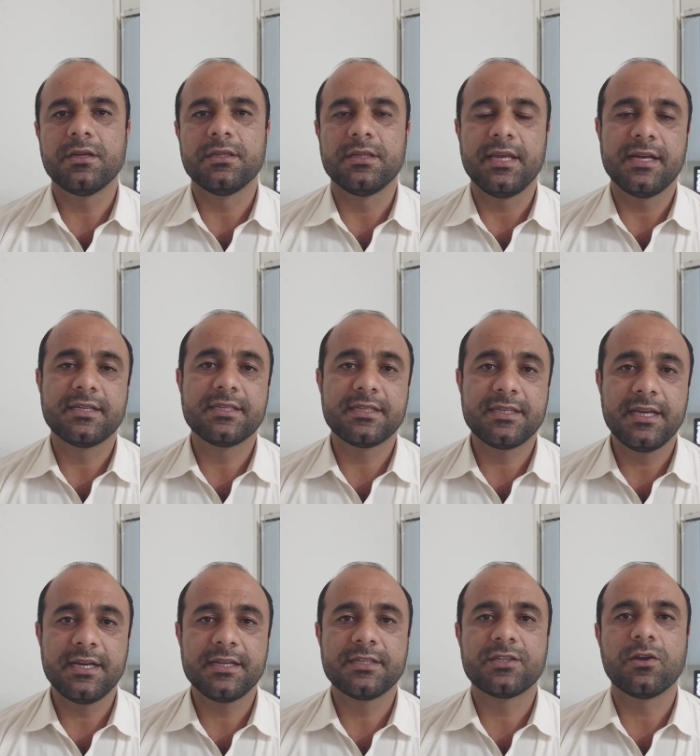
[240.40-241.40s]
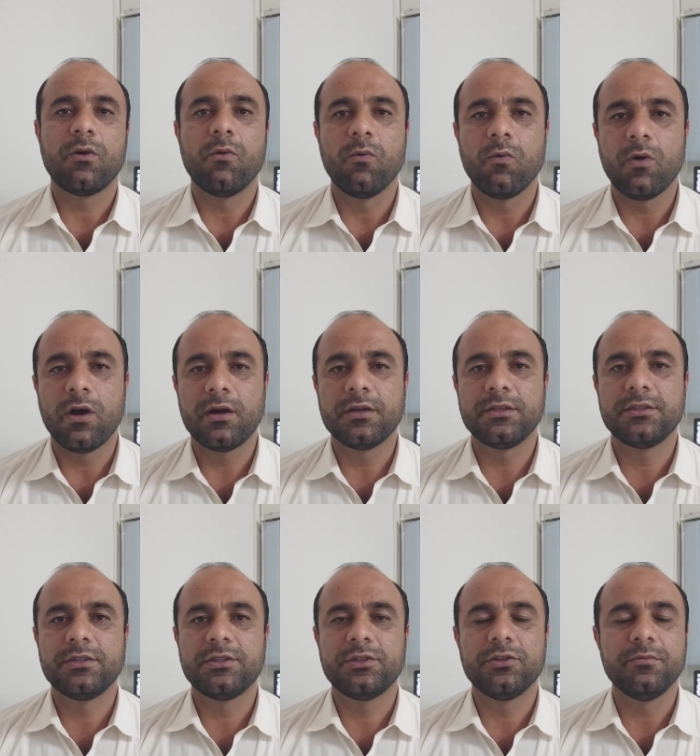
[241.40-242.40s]
that states want
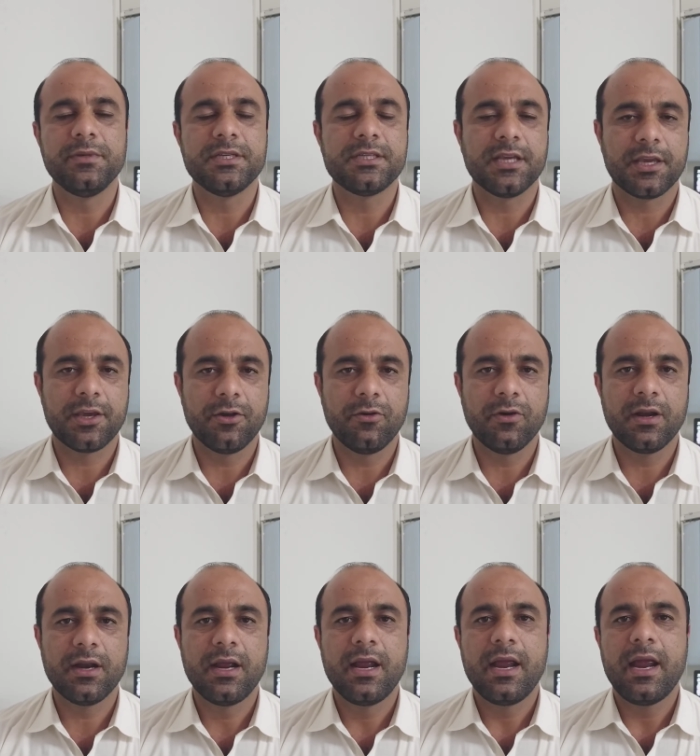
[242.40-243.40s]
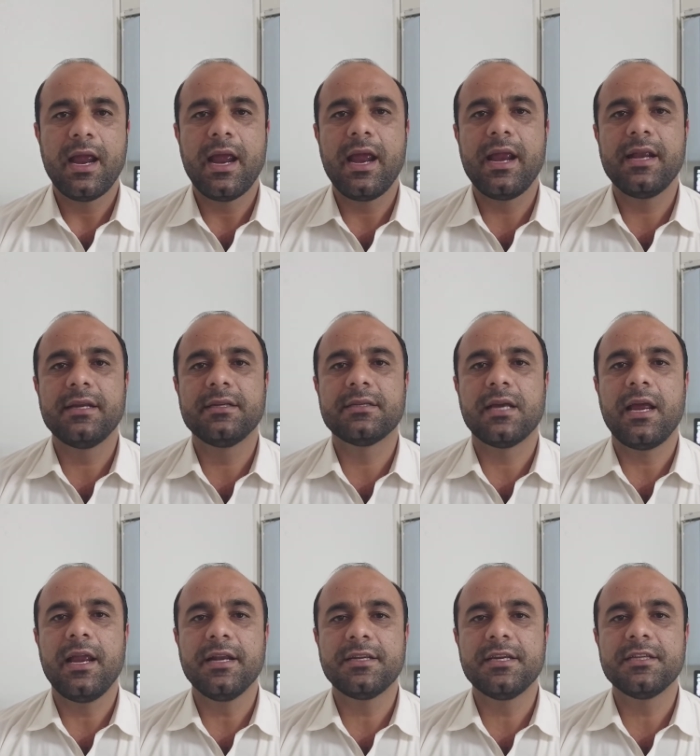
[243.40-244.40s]
to be secure and
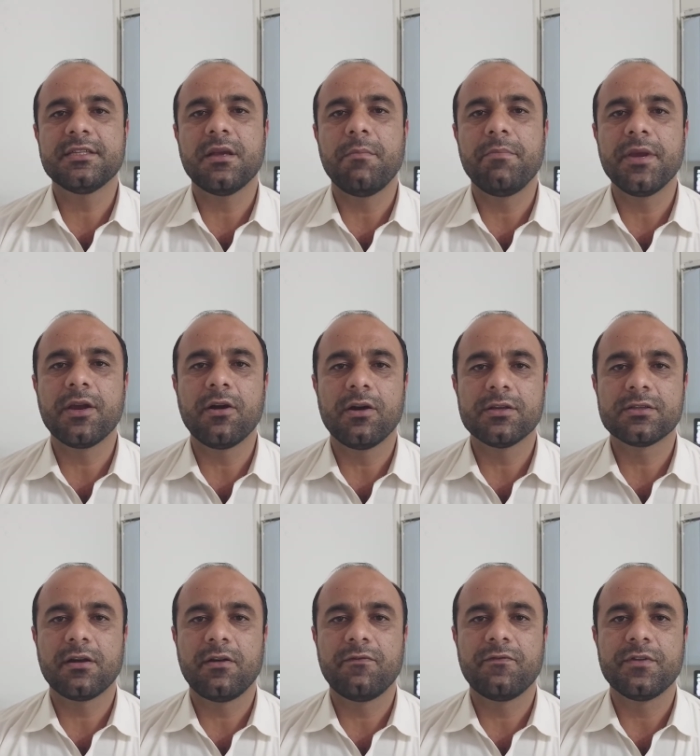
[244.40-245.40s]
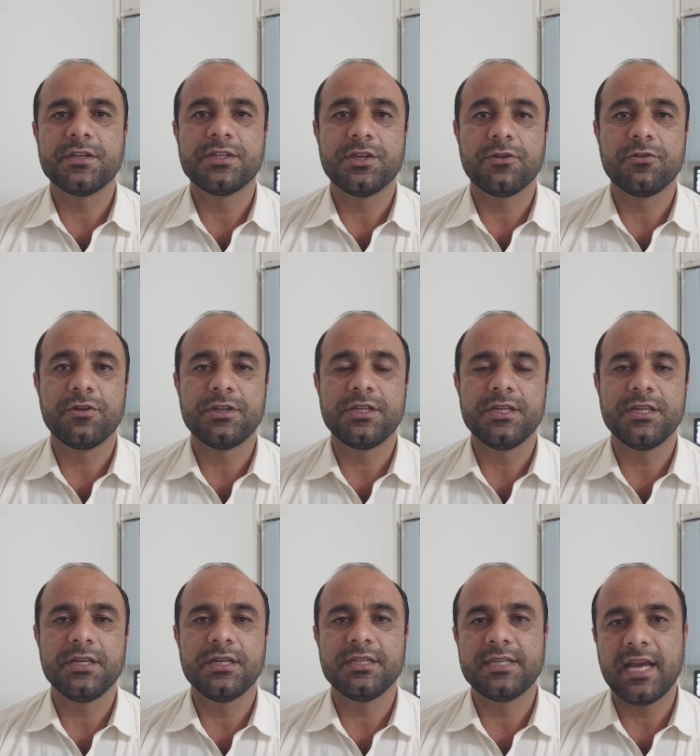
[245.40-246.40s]
it is because of
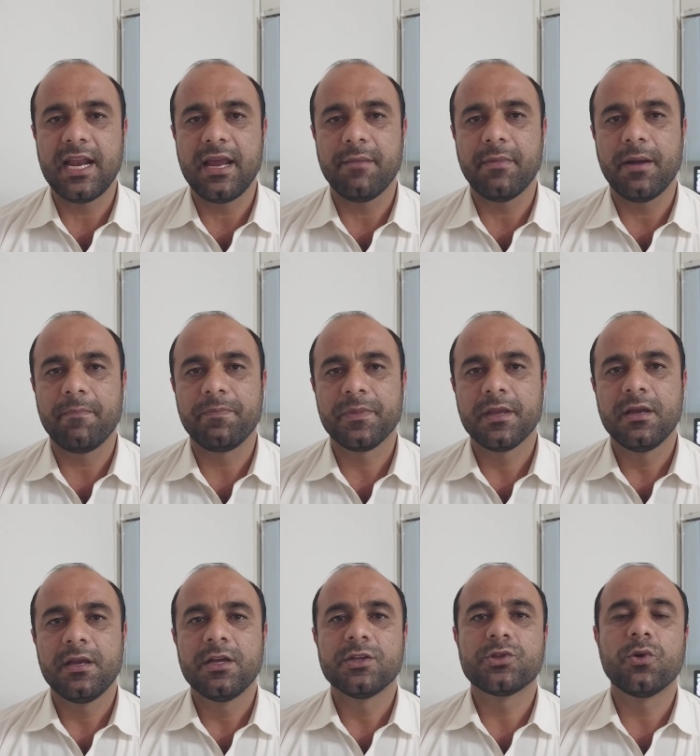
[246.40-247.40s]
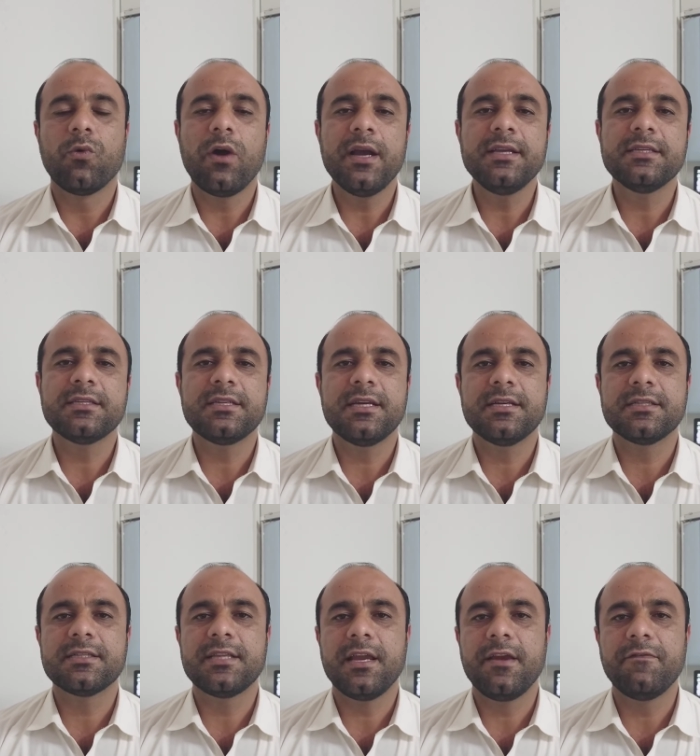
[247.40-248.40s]
security dilemma. So why
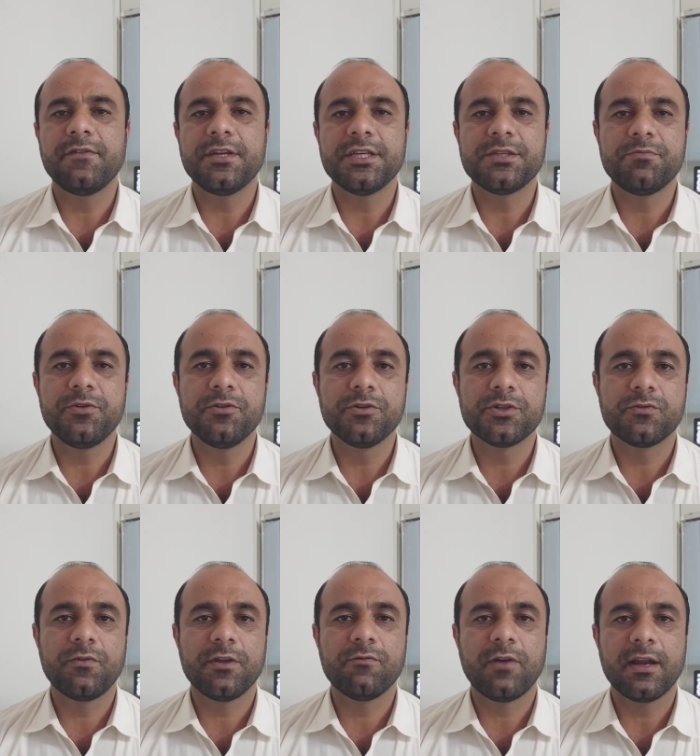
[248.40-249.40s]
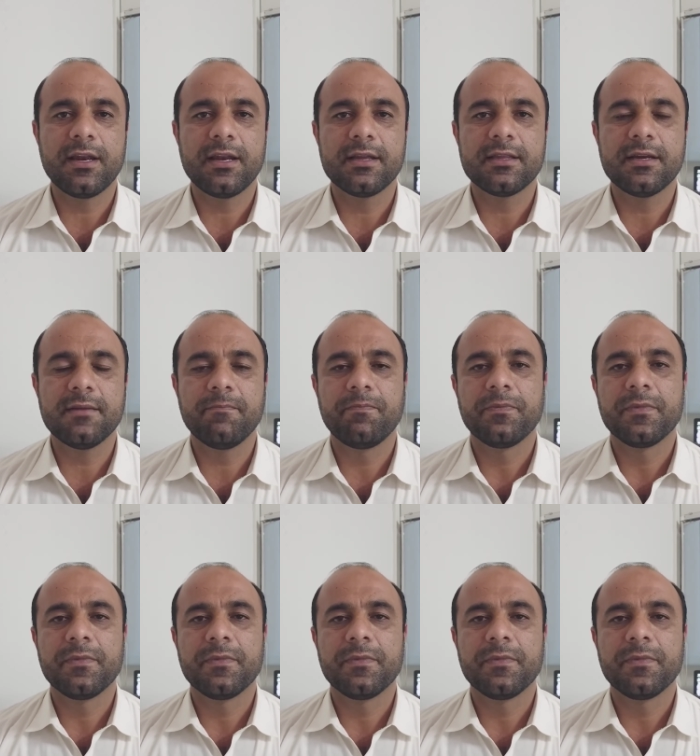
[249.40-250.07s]
states they have disputes with one another?